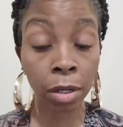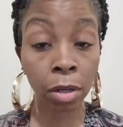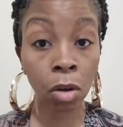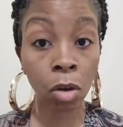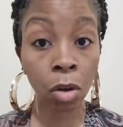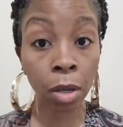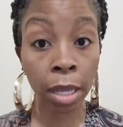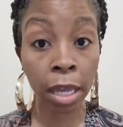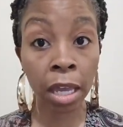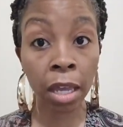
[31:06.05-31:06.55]

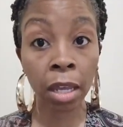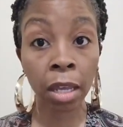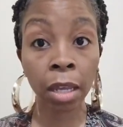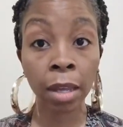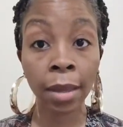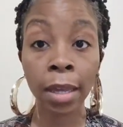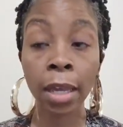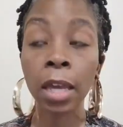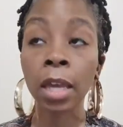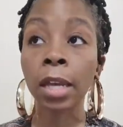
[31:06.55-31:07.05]
Okay.
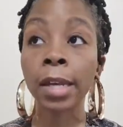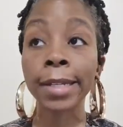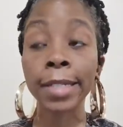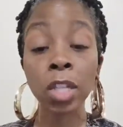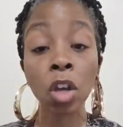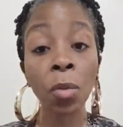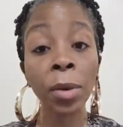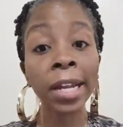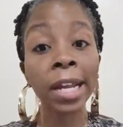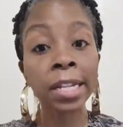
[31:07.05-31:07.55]
And
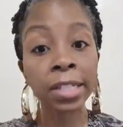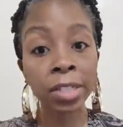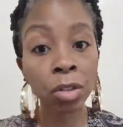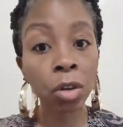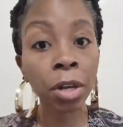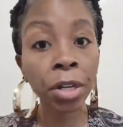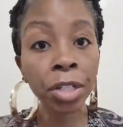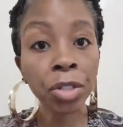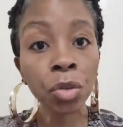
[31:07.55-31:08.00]
so what I started